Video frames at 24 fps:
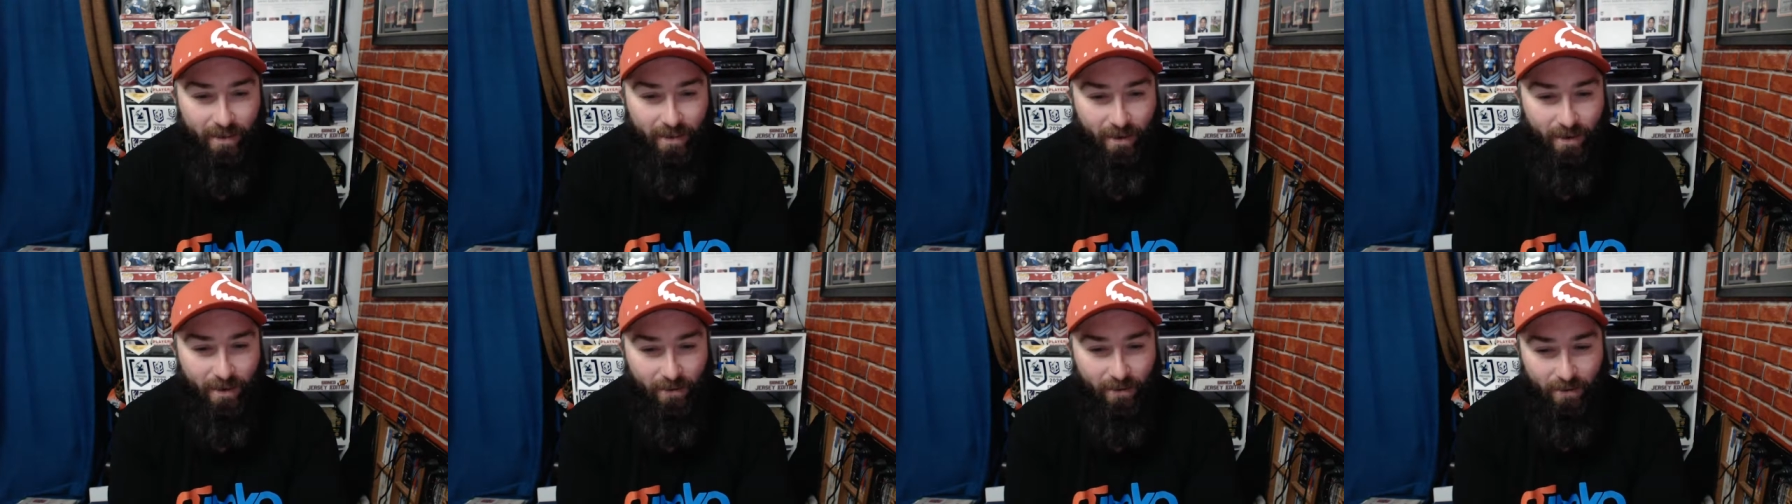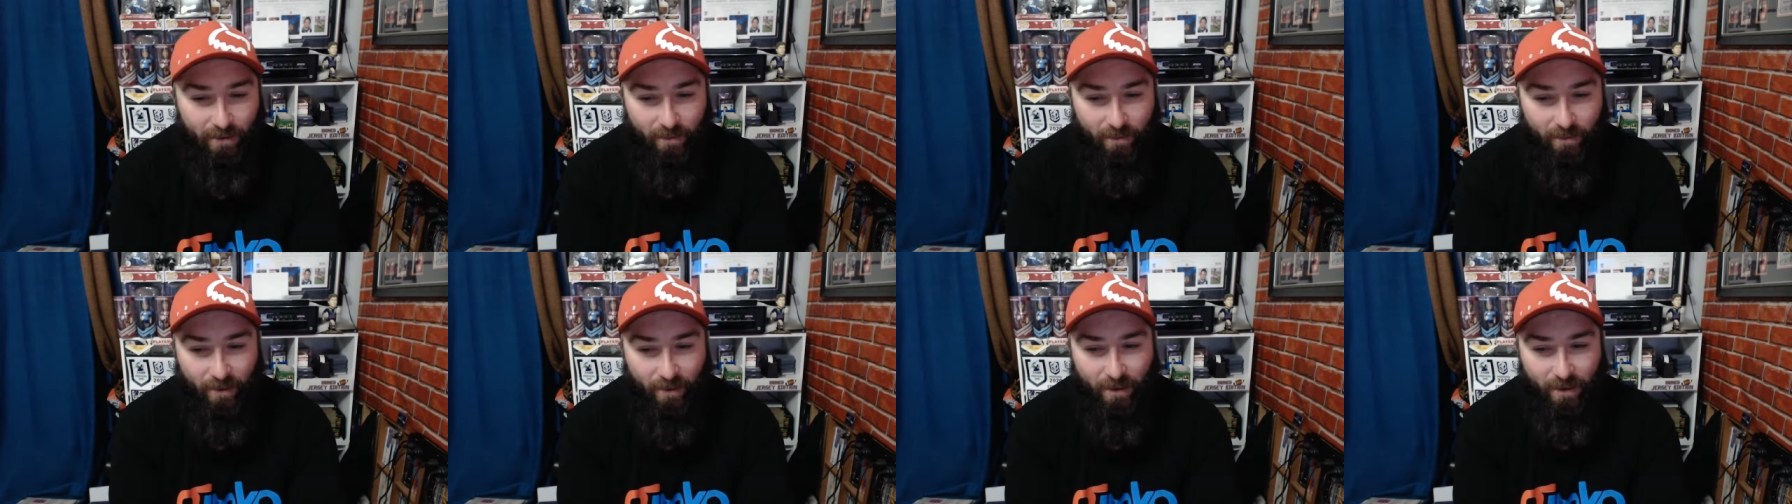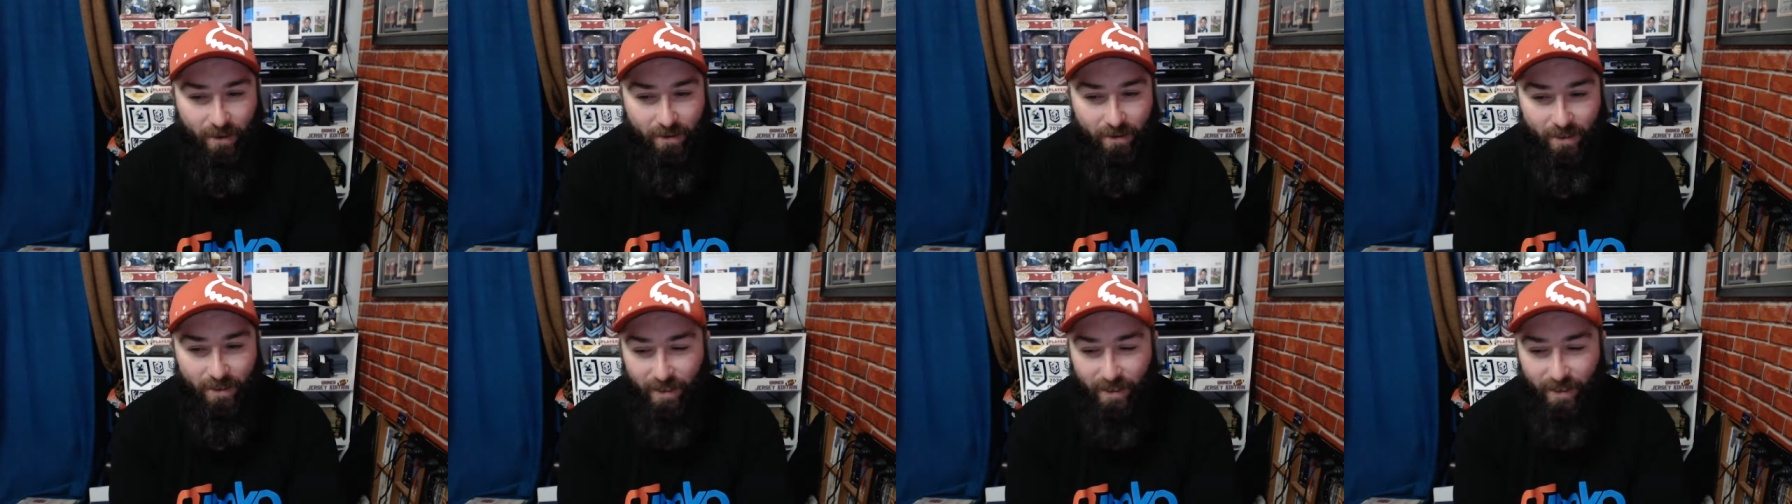older
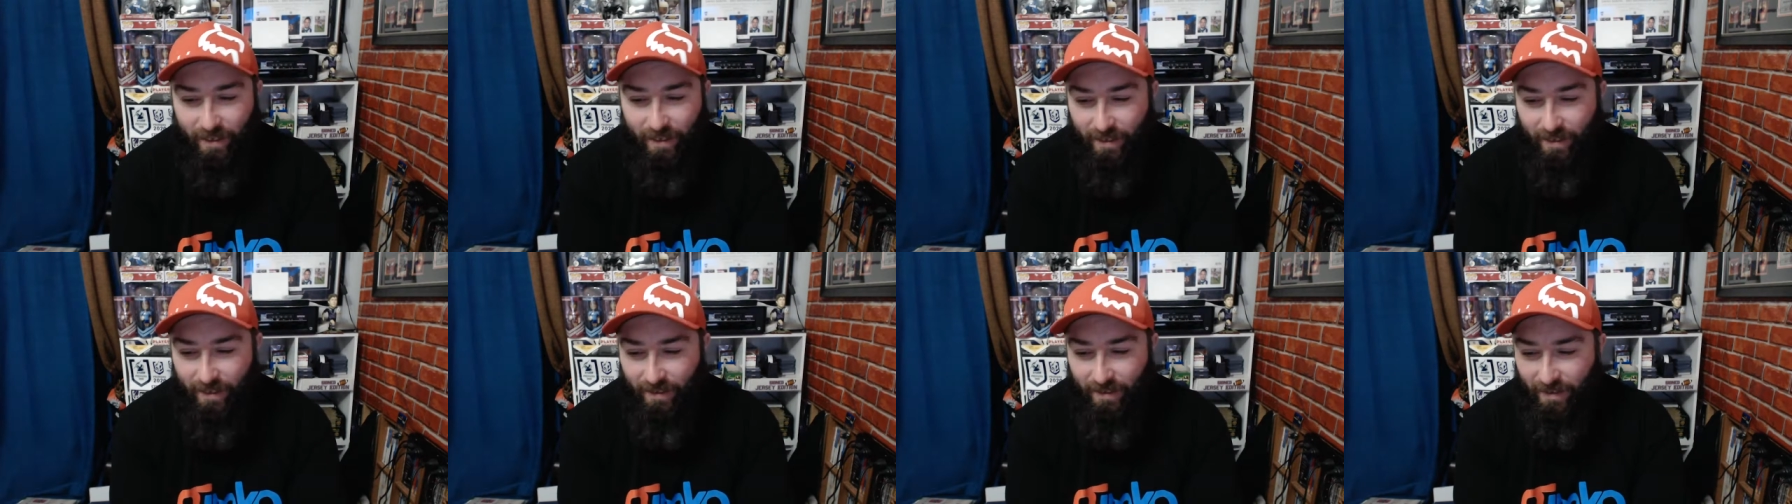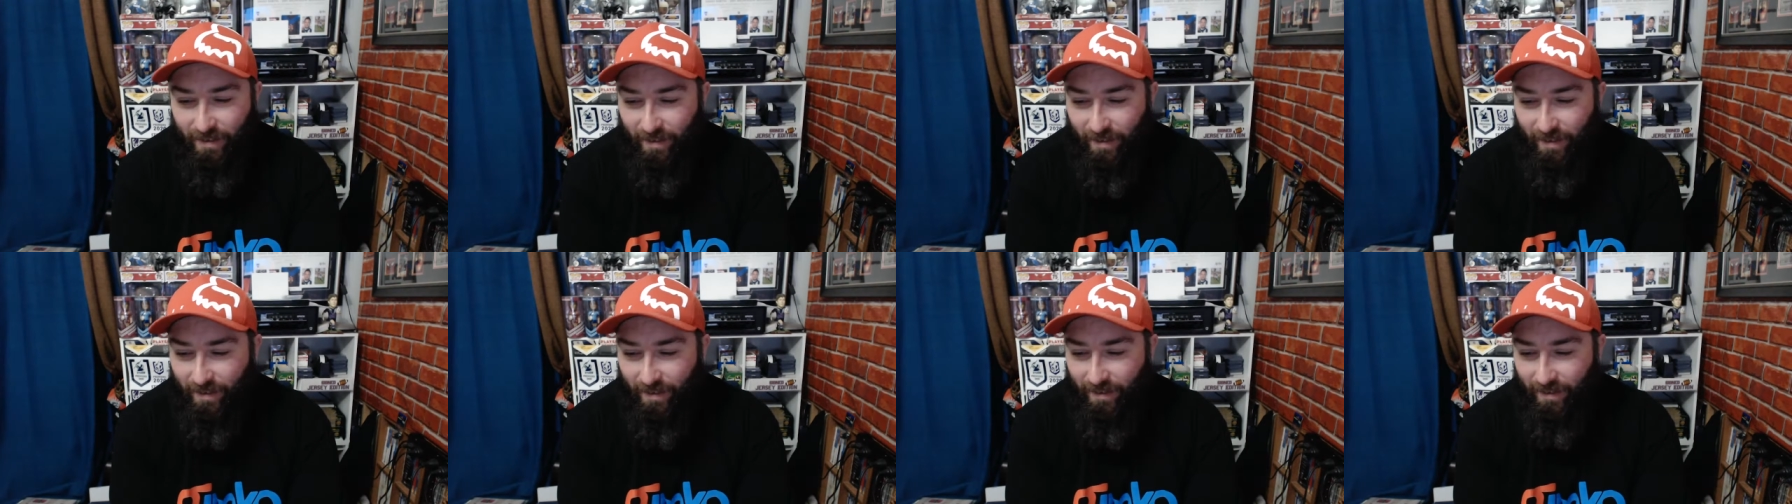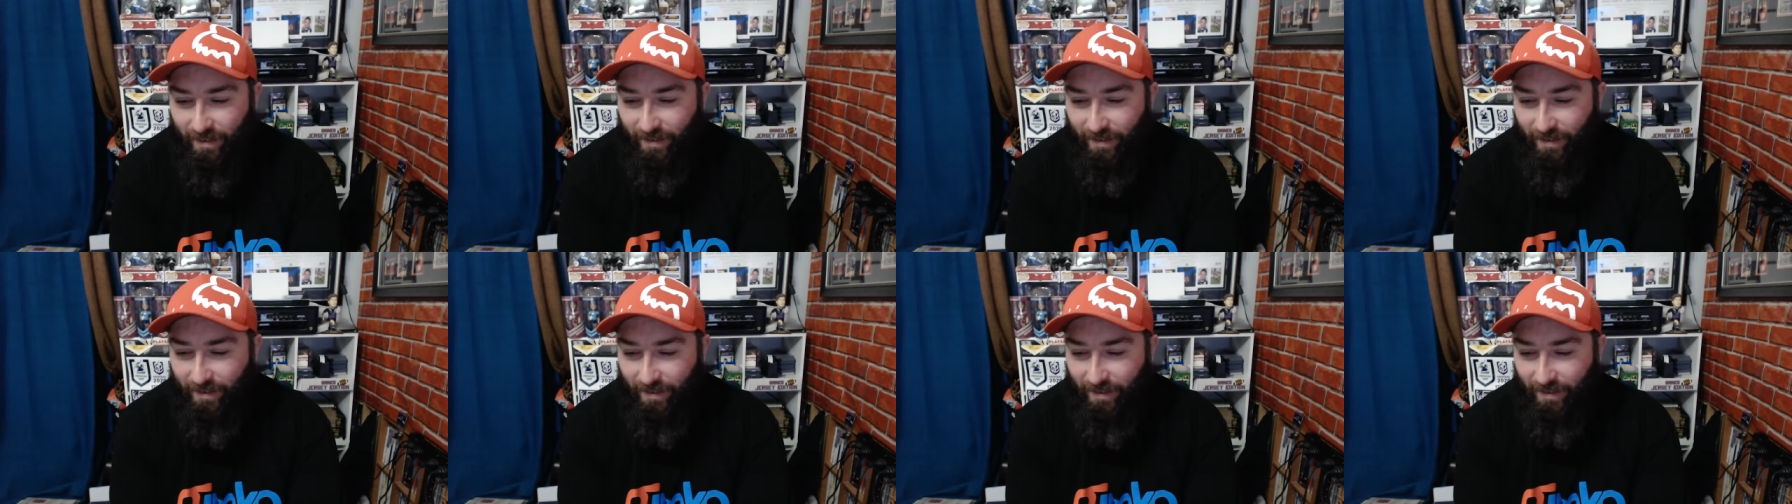blokes league, so
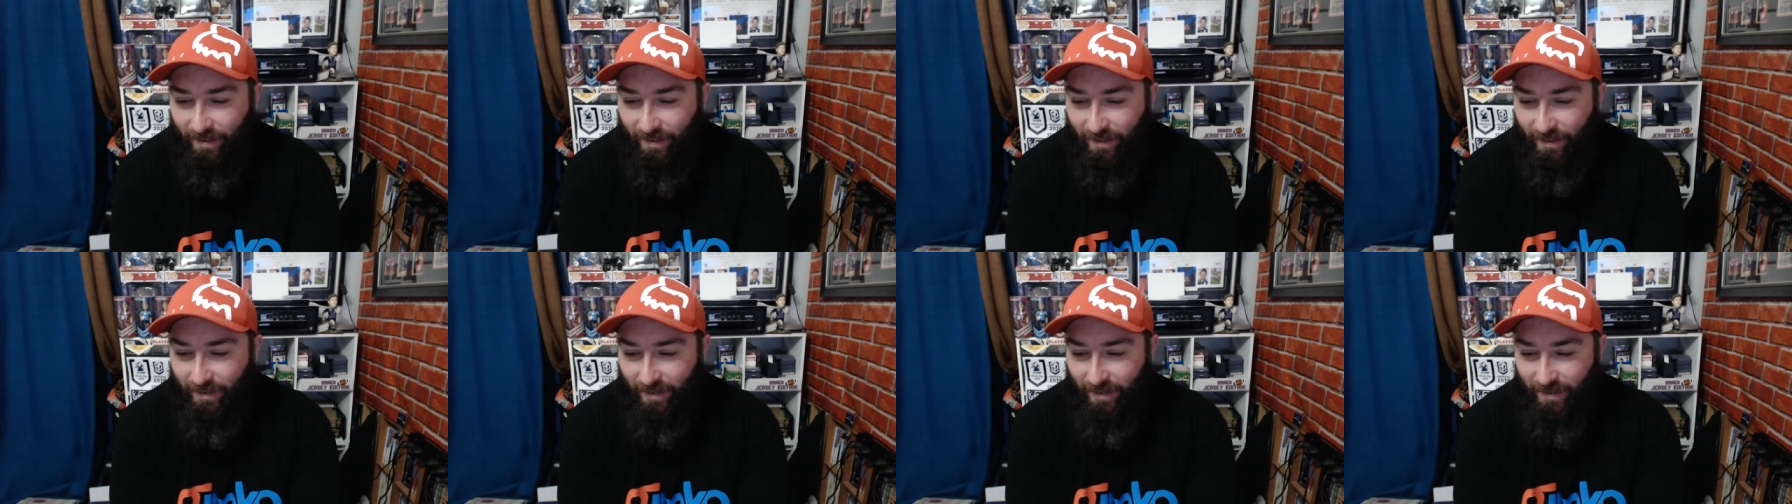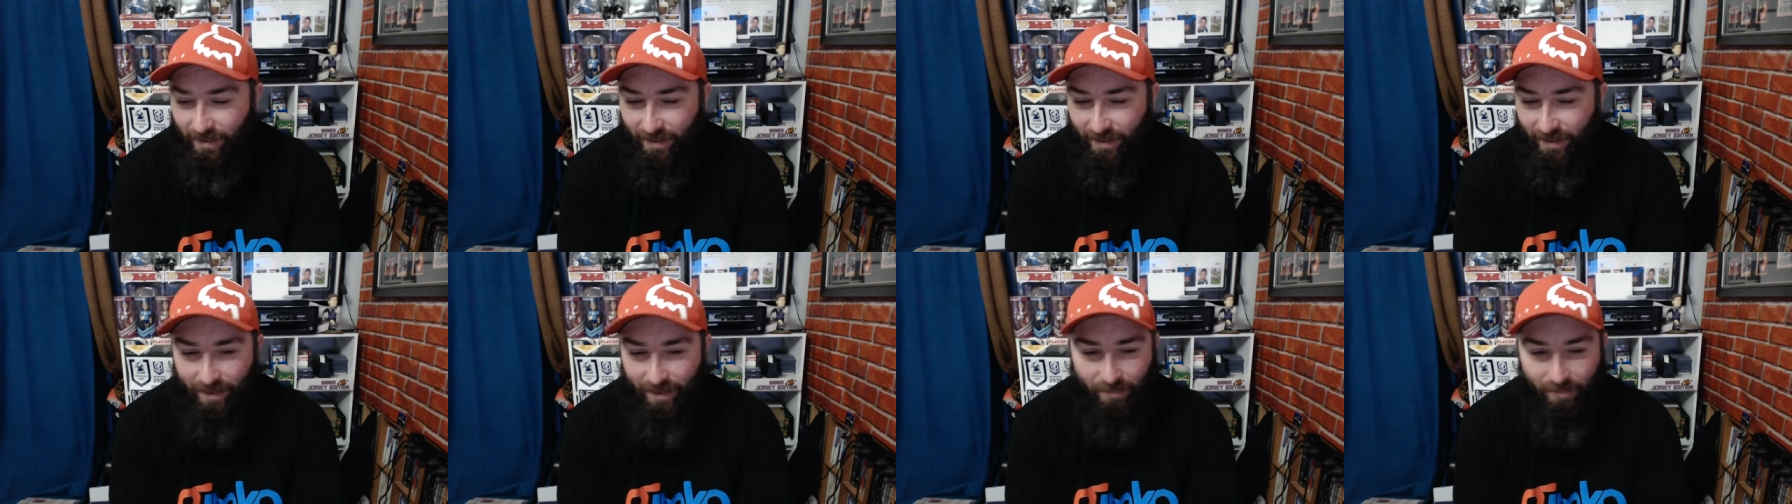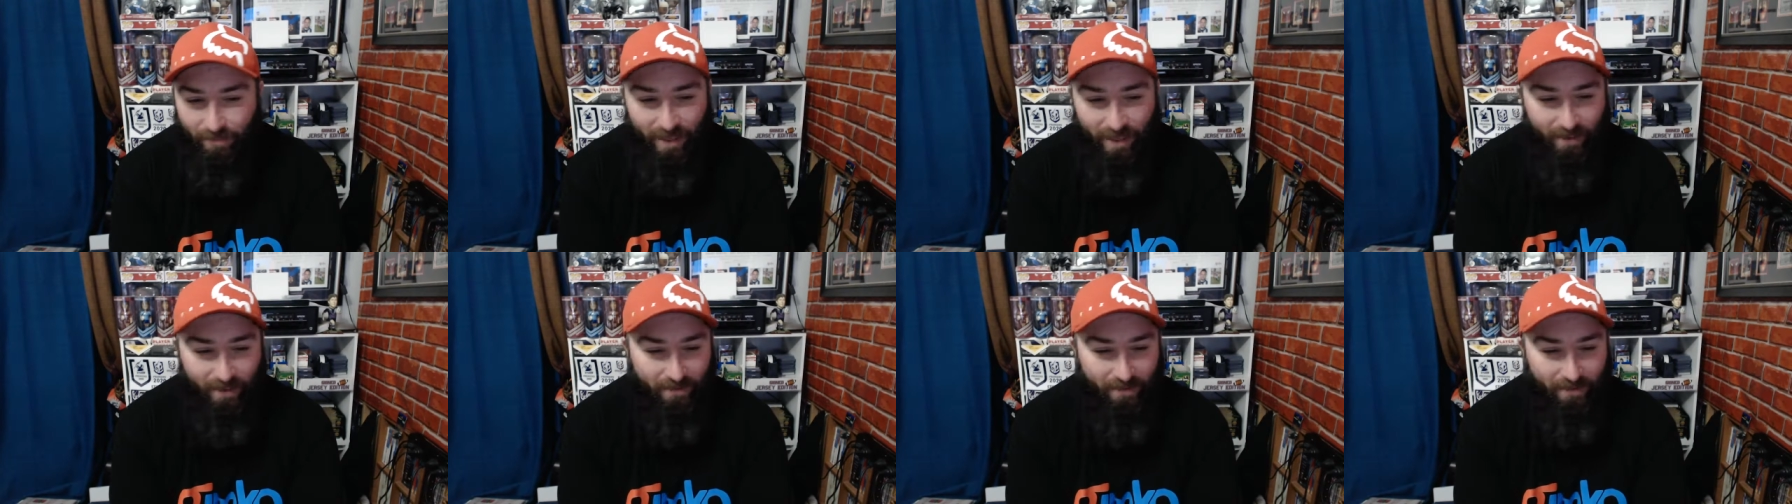a
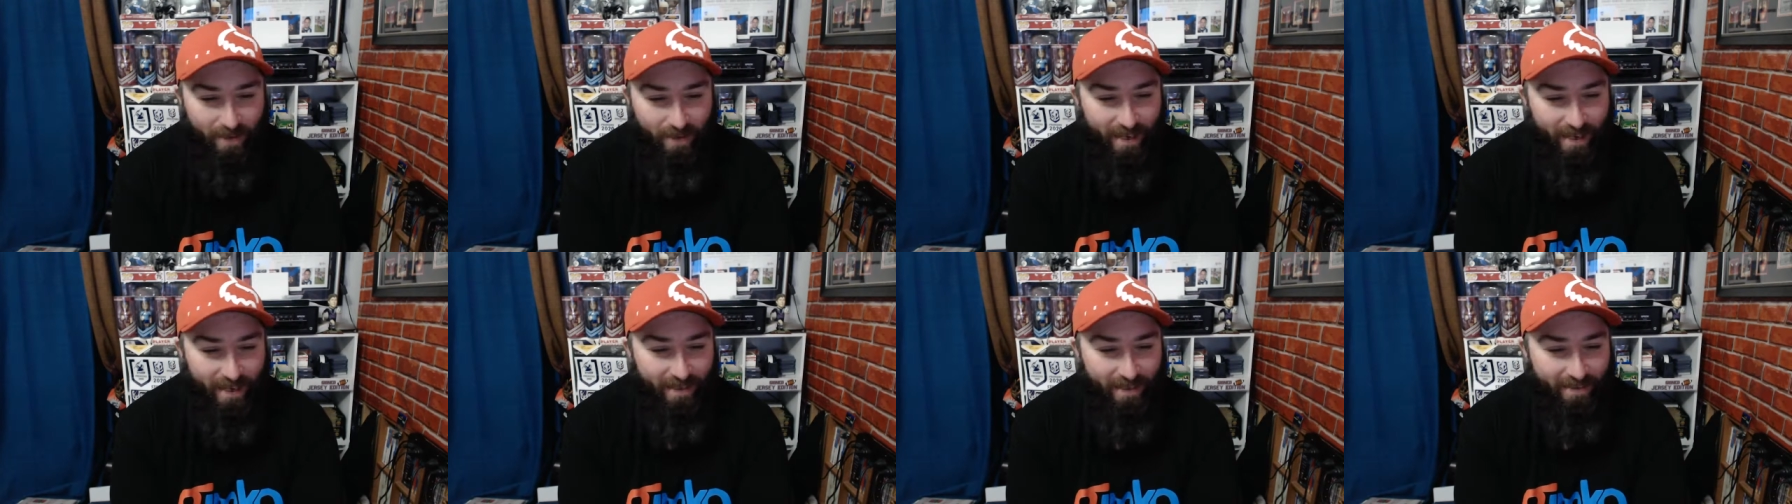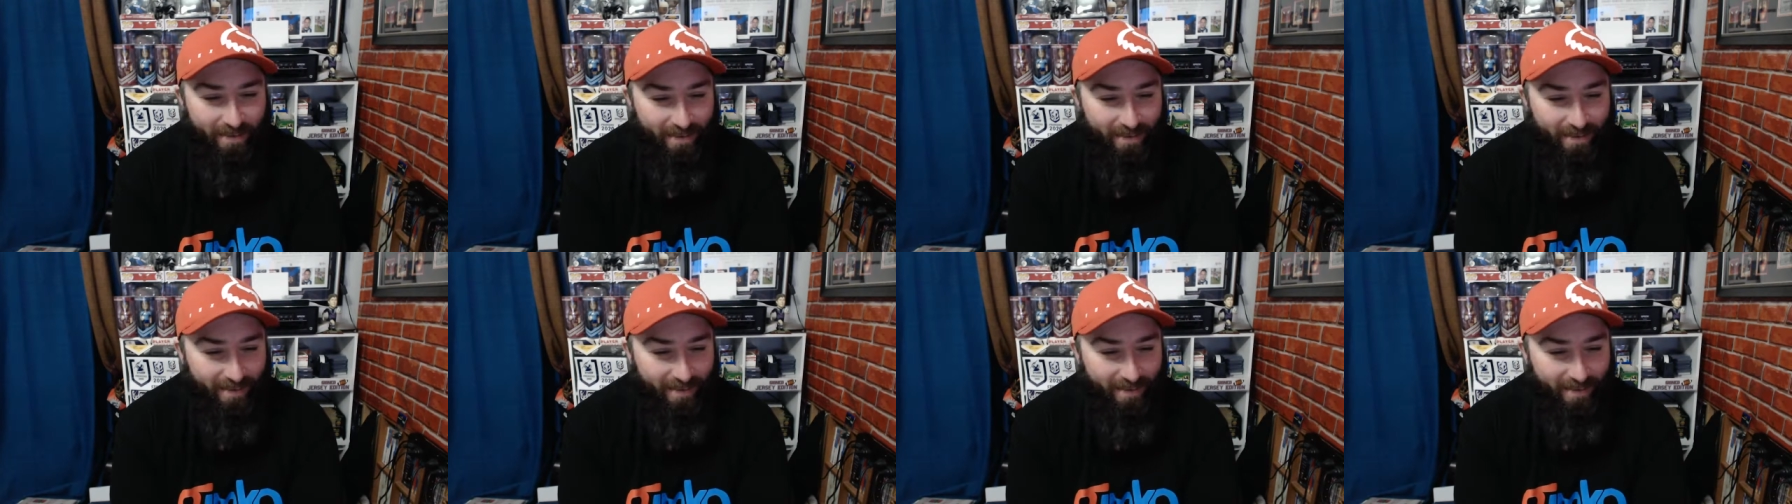bit of fun.